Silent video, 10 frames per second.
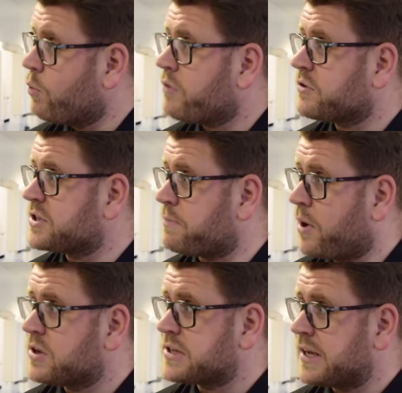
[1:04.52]
warranty,
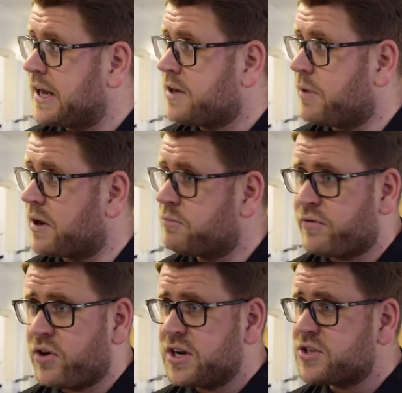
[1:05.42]
parts and labour,
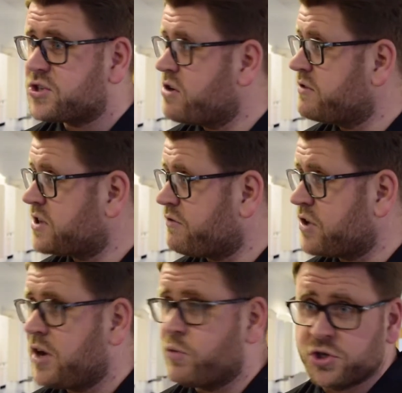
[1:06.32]
provided it's serviced every
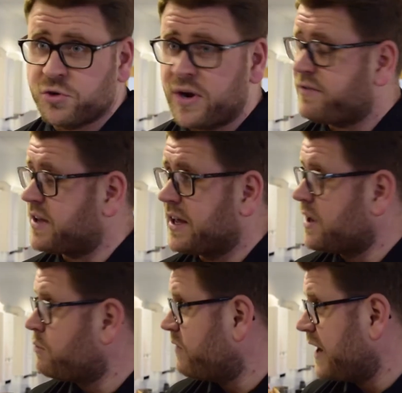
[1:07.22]
year, which you would have to get
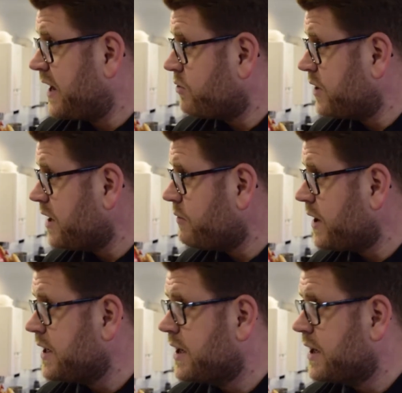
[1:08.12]
done with a landlord anyway.